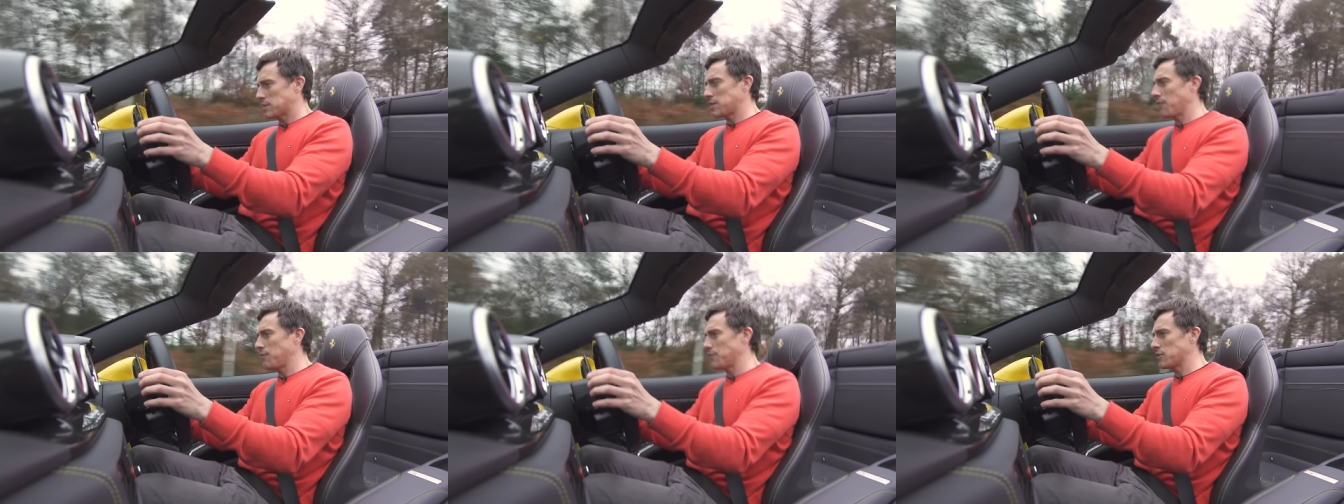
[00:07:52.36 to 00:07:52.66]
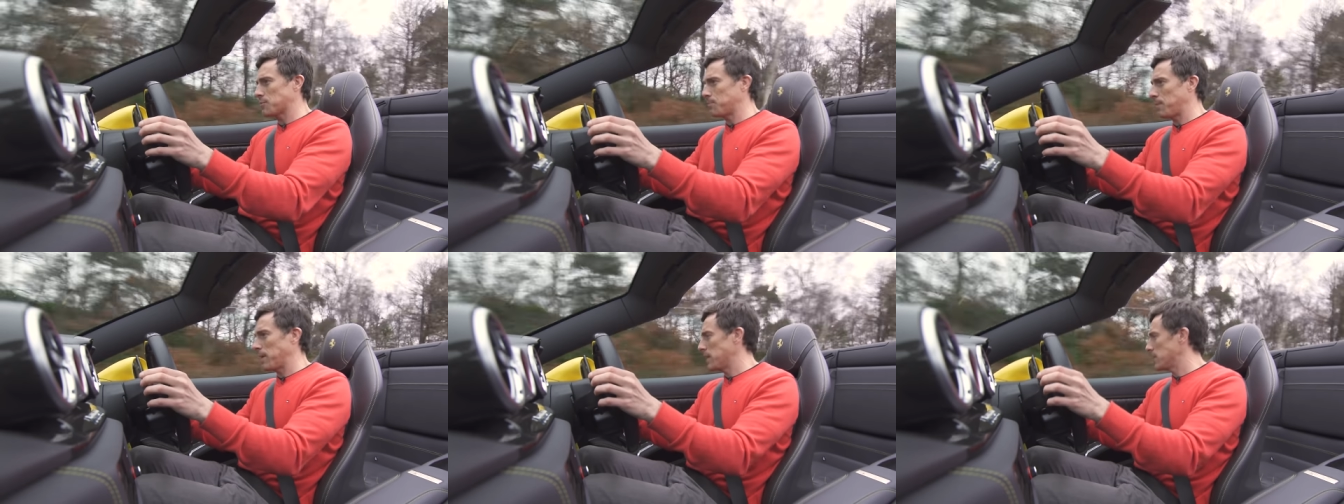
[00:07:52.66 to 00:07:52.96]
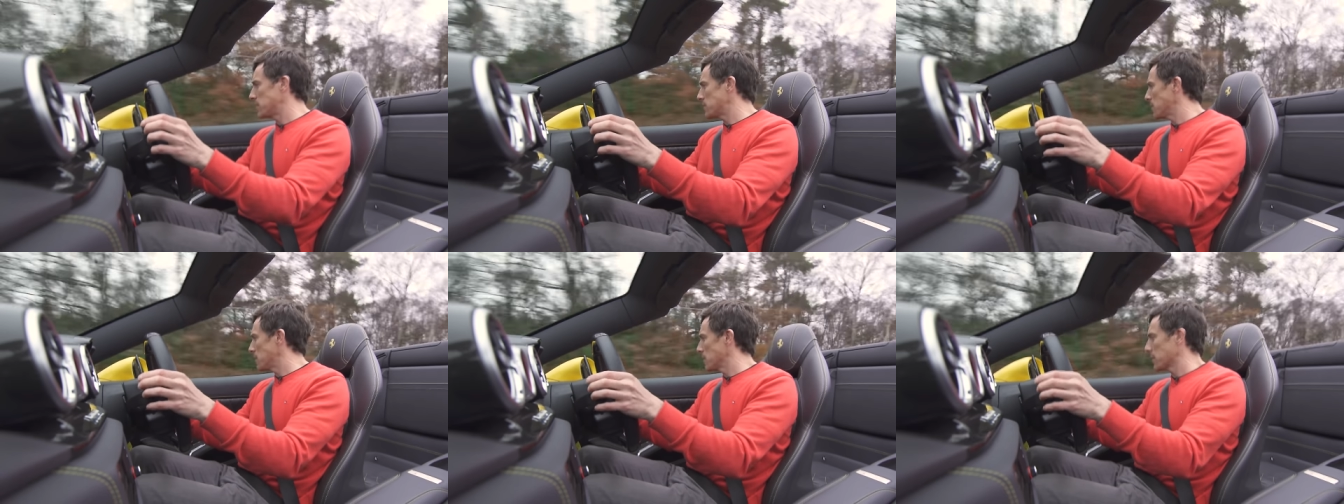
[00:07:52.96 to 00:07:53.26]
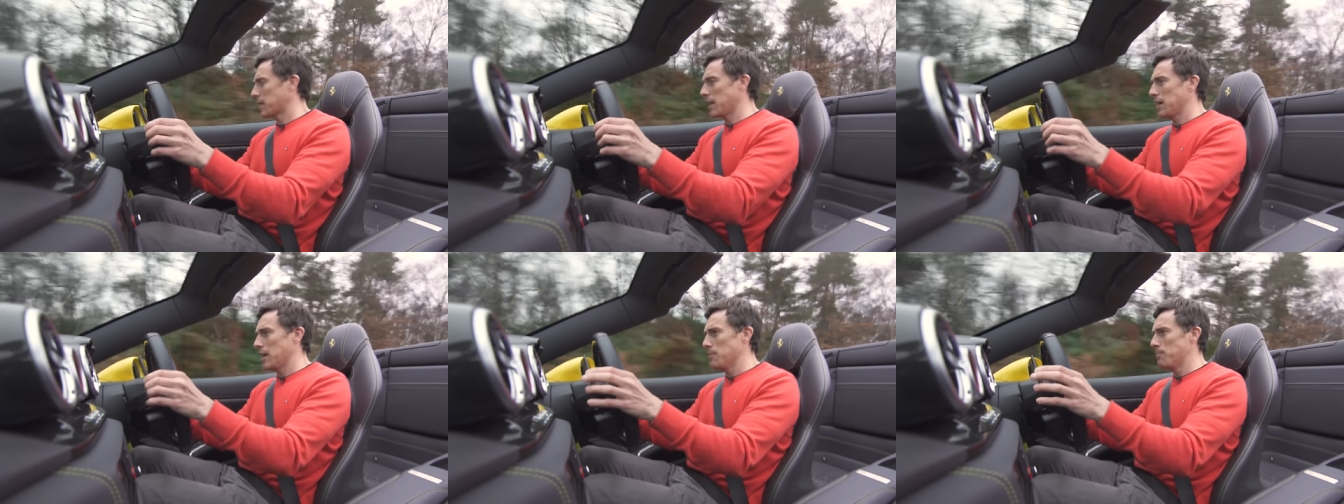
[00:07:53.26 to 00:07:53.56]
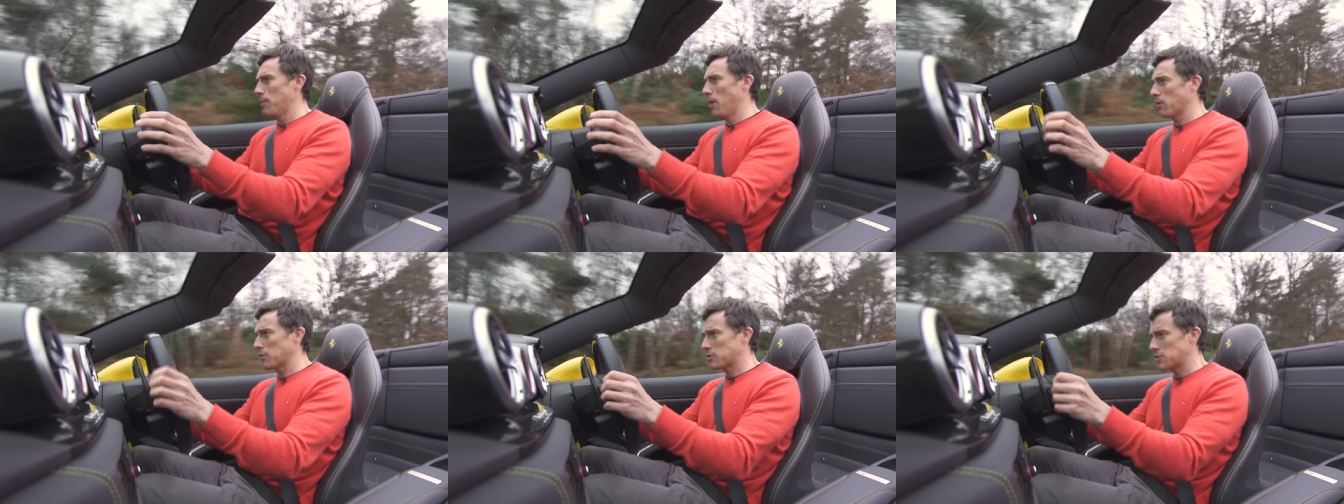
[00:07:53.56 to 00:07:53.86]
7-speed
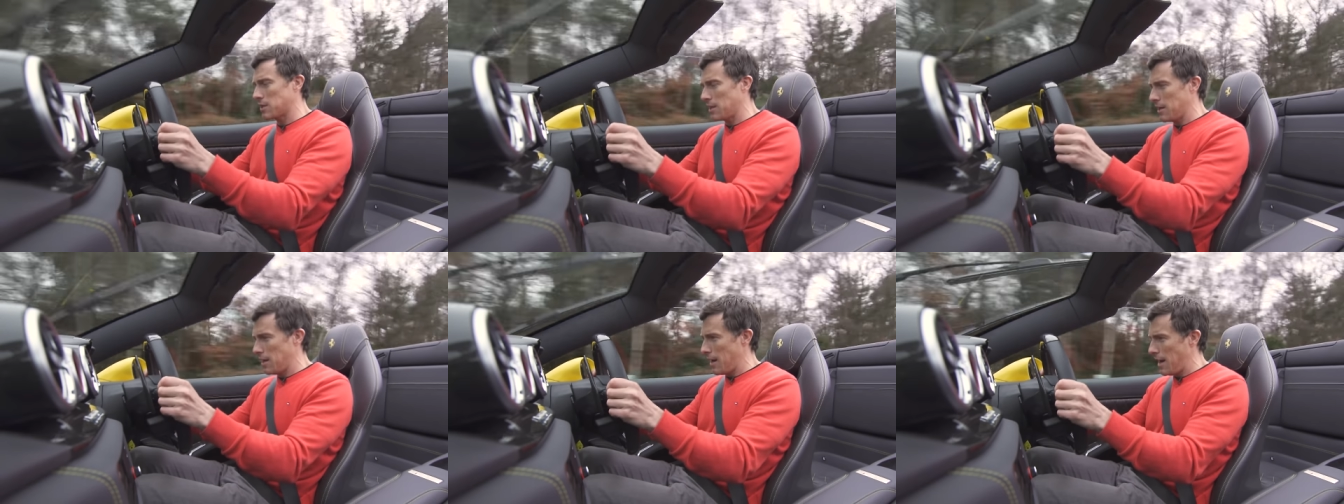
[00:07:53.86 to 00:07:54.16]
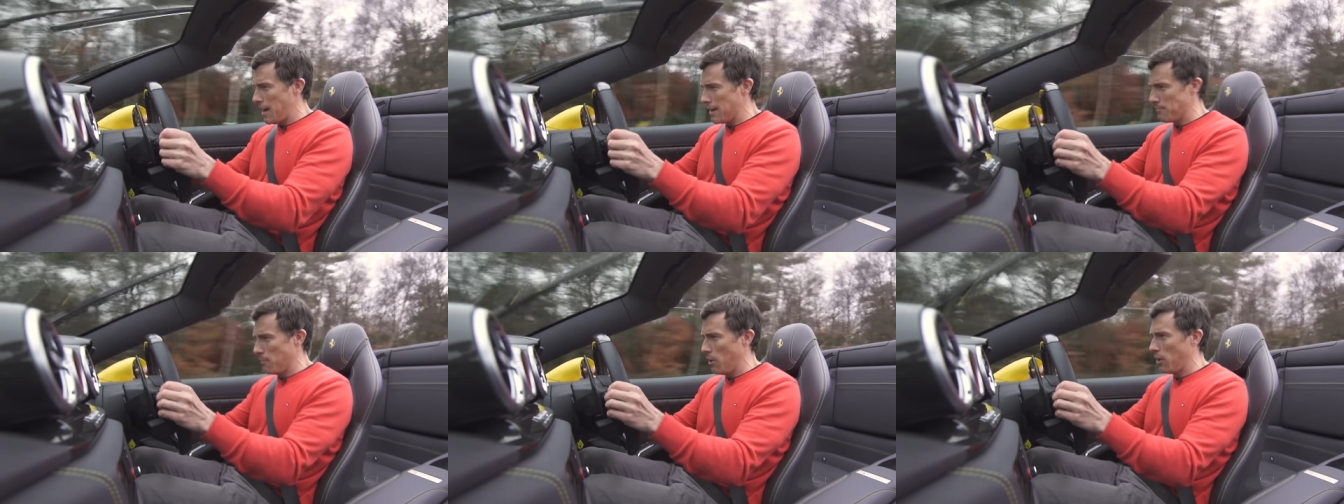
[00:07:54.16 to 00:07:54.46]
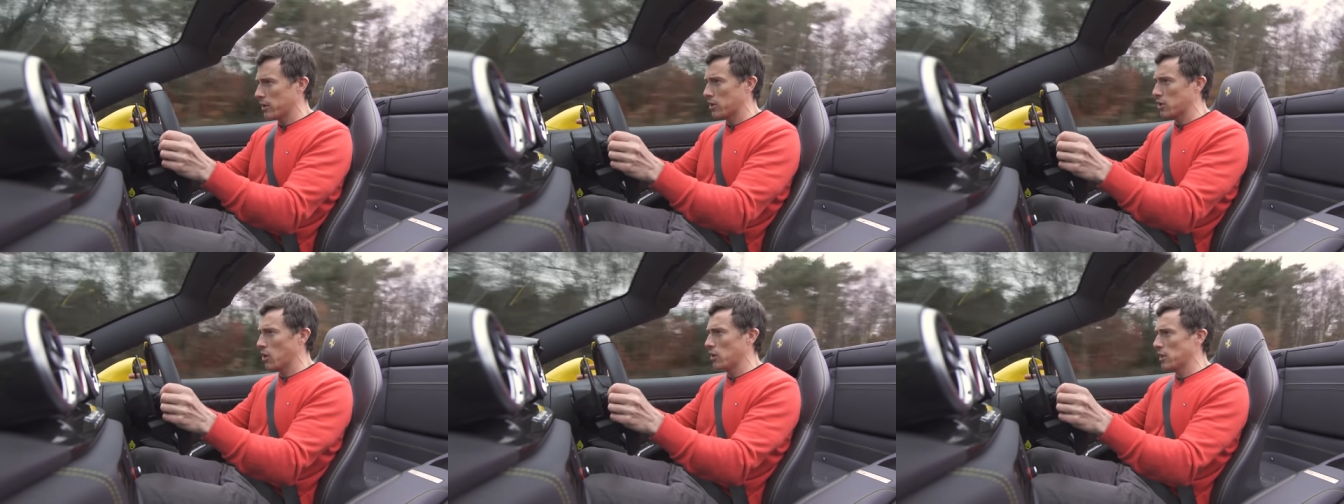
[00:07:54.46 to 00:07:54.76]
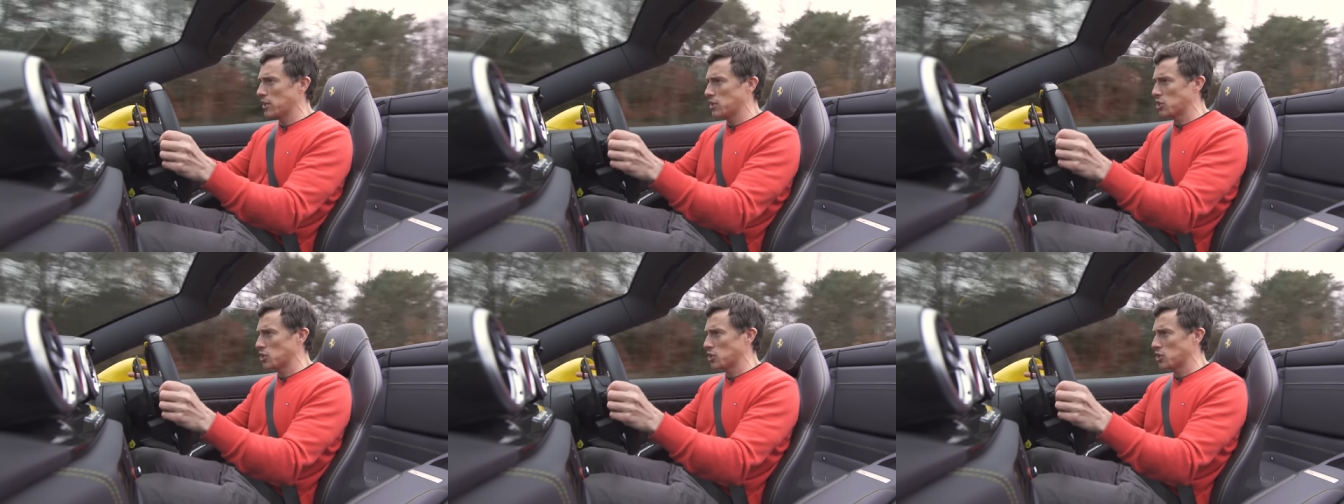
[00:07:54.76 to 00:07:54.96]
gearbox, and my god,